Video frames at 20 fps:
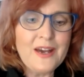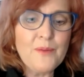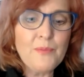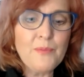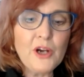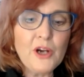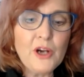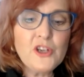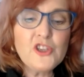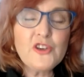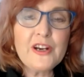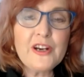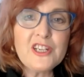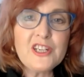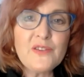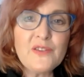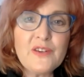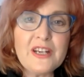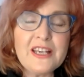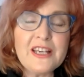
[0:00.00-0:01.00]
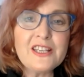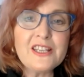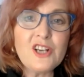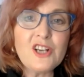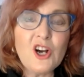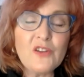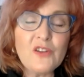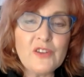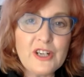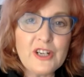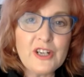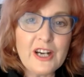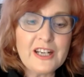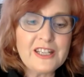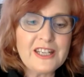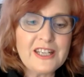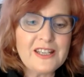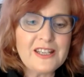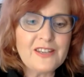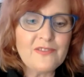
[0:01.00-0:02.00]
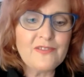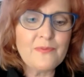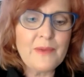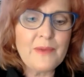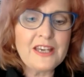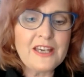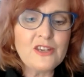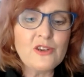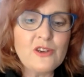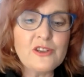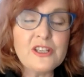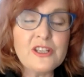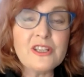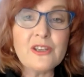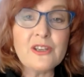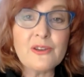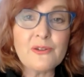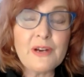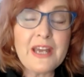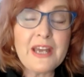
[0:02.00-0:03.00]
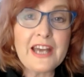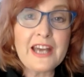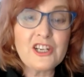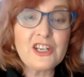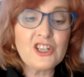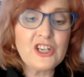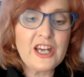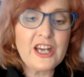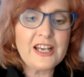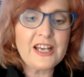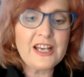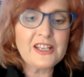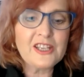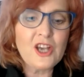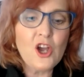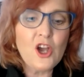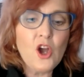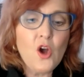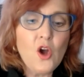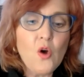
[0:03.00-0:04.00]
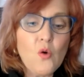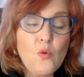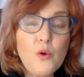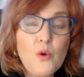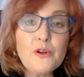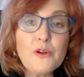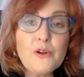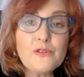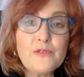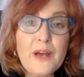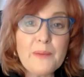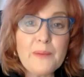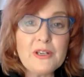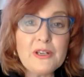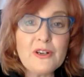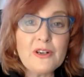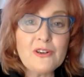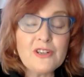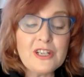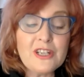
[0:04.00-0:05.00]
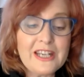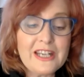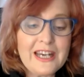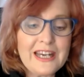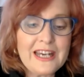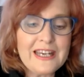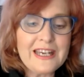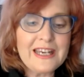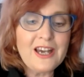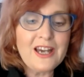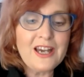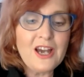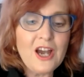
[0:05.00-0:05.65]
Host your activities on the 19th of May using the three hashtags World Family Doctor Day,